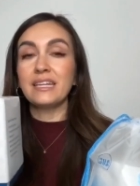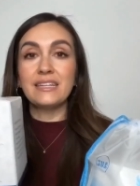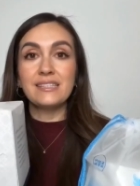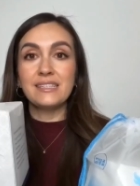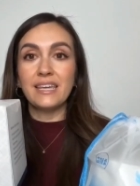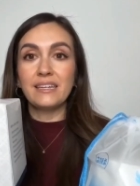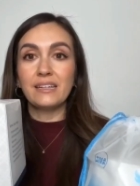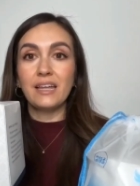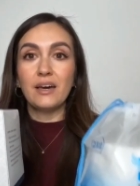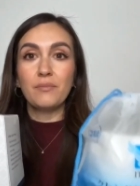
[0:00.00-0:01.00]
Hey guys, it's
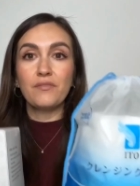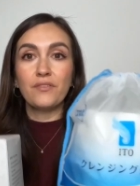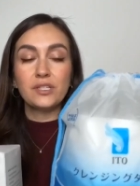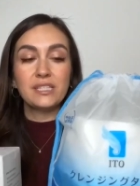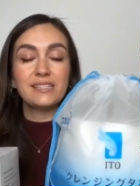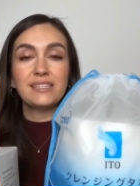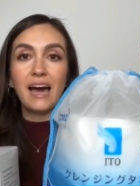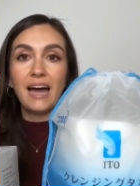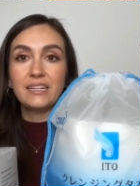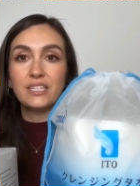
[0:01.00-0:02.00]
Miranda and I'm
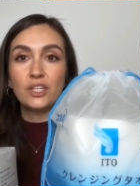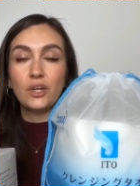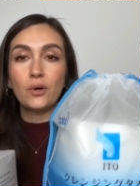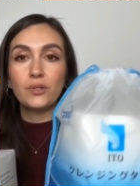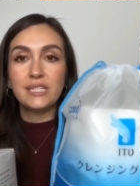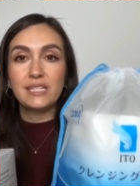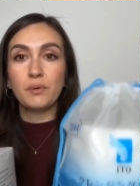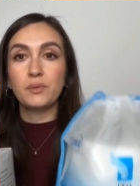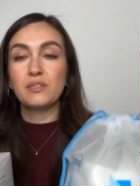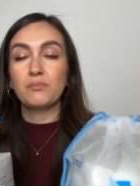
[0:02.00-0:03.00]
comparing the Clean Skin
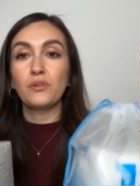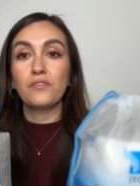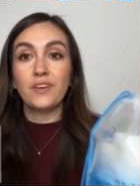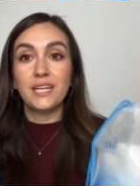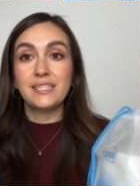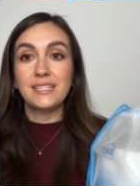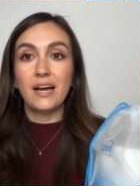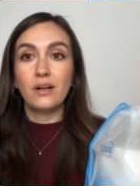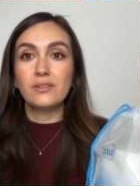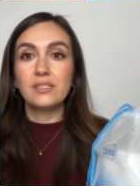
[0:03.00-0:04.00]
Club versus the
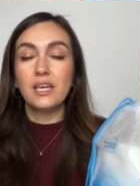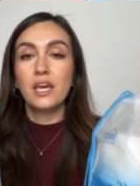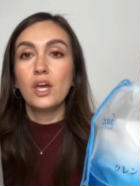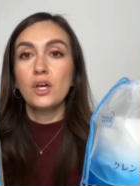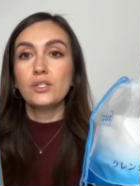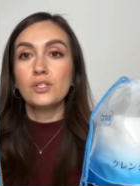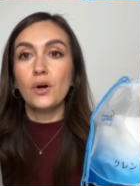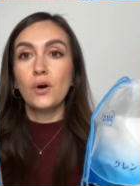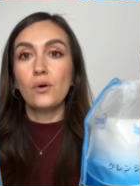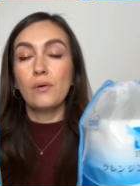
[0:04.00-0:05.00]
ITO
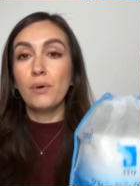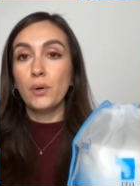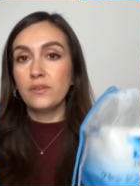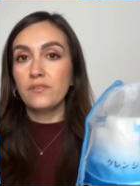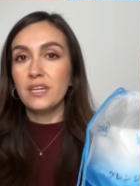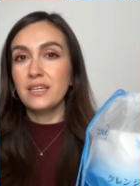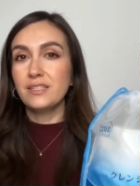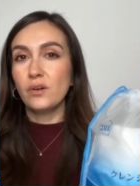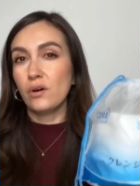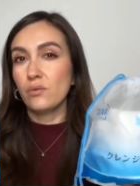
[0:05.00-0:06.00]
disposable face
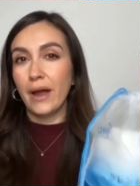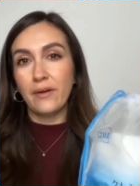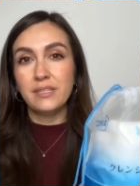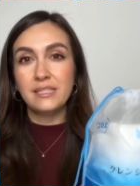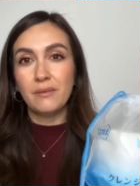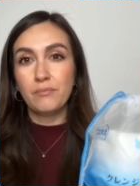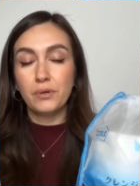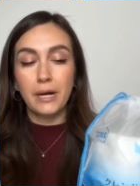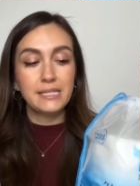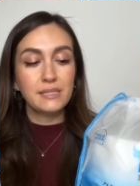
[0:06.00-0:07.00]
towels.
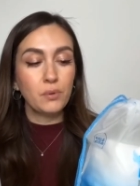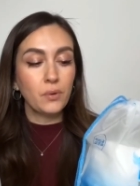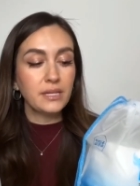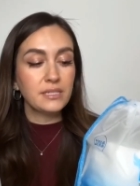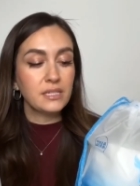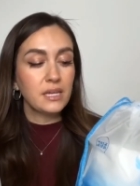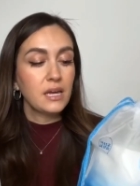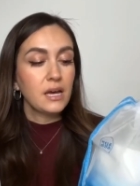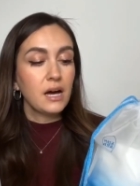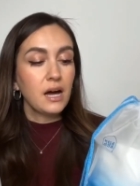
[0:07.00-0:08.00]
So both of
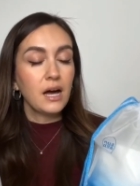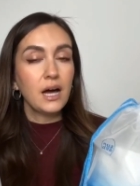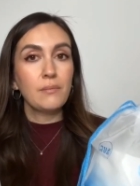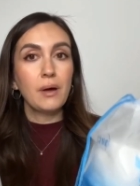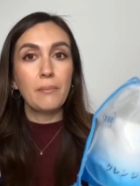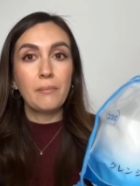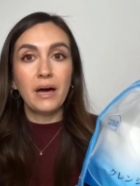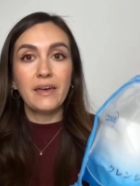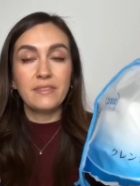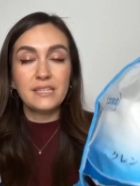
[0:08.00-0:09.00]
these are around the same
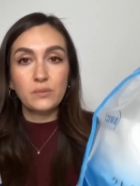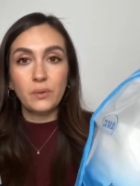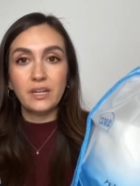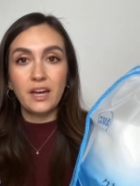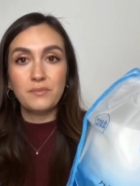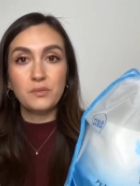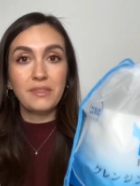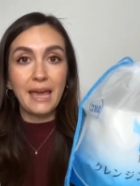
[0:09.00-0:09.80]
price point,